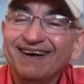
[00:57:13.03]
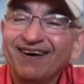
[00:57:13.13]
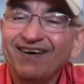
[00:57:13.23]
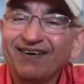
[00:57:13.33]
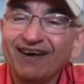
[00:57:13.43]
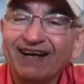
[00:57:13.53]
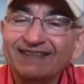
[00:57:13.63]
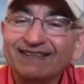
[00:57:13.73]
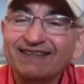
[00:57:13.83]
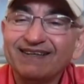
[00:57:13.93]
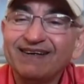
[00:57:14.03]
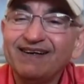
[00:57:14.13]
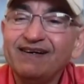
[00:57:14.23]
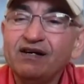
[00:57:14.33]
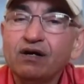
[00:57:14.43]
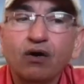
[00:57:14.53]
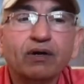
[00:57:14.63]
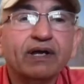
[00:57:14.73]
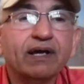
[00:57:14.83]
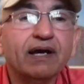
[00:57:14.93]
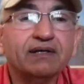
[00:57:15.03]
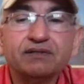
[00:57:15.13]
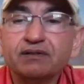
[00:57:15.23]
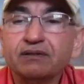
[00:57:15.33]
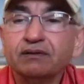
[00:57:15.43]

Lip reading: All right. Okay, guys.